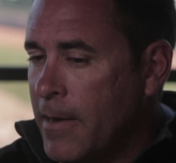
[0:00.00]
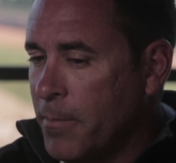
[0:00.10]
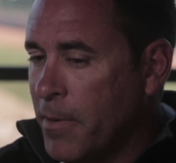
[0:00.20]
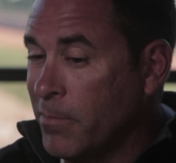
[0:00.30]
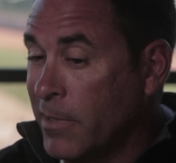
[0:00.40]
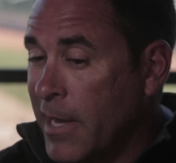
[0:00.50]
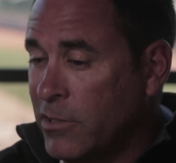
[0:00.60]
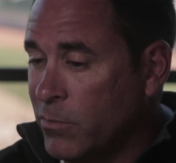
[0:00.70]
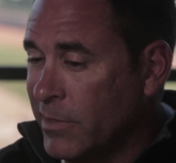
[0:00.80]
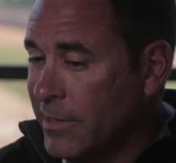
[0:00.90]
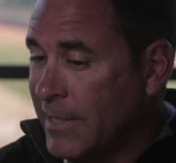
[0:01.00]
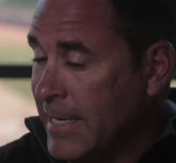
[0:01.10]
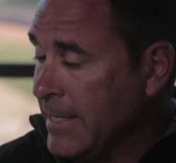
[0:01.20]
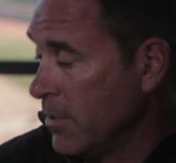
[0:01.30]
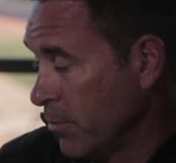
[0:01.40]
the publication was an
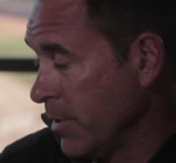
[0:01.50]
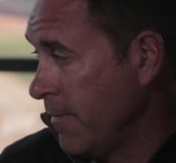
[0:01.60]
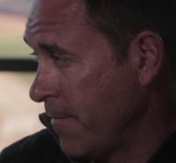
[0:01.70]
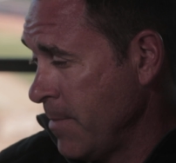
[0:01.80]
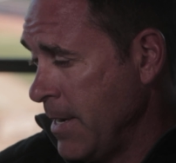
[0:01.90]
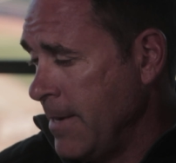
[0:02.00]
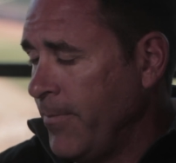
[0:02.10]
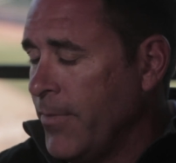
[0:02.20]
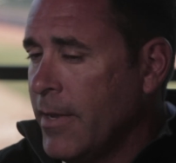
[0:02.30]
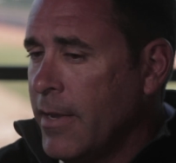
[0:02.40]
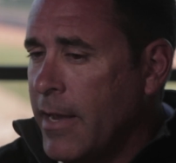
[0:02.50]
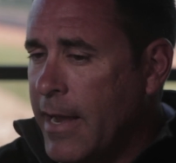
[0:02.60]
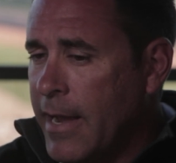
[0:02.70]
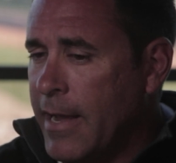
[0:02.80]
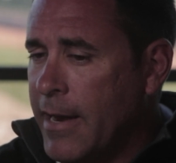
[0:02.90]
easy read for me,
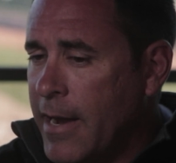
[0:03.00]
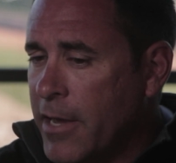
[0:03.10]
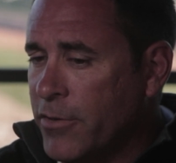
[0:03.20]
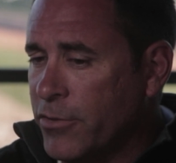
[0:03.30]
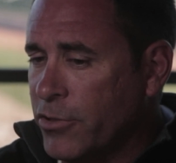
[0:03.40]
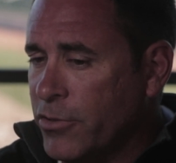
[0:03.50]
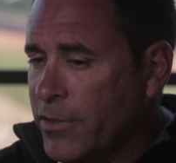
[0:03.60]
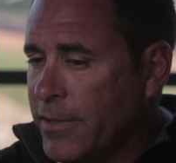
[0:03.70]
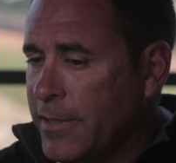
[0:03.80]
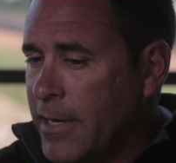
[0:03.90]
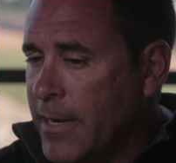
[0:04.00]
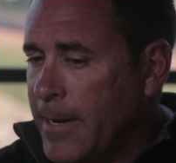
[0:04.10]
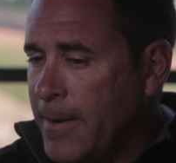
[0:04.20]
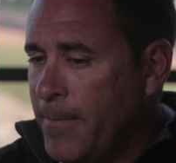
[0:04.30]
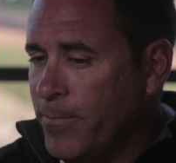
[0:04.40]
and I understood
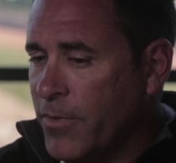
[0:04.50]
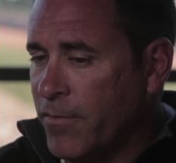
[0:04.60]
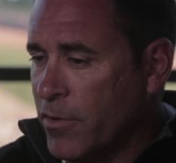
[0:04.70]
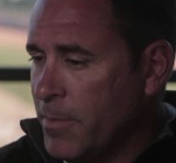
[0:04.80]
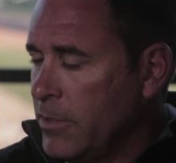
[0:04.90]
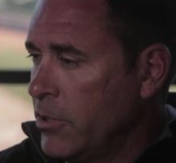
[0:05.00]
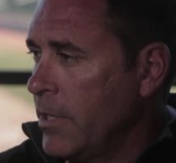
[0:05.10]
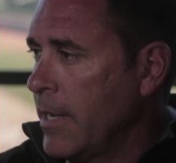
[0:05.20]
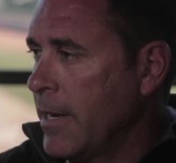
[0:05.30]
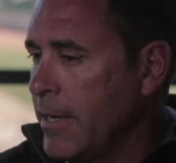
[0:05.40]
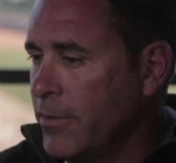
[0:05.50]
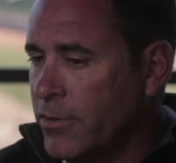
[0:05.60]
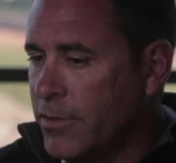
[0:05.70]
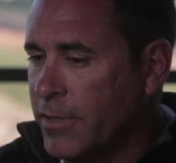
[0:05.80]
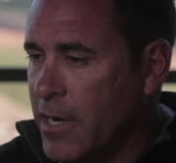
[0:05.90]
the verbiage and I
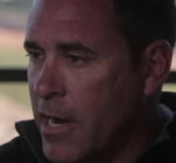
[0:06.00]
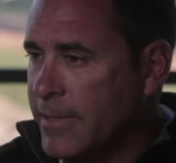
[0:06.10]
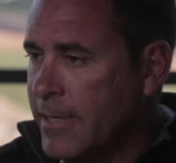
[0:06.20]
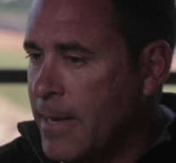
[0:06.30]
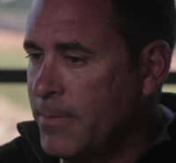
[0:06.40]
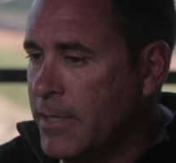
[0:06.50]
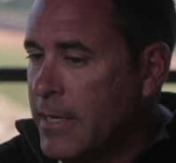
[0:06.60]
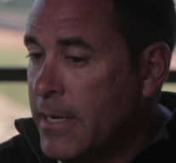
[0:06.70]
understood the concept,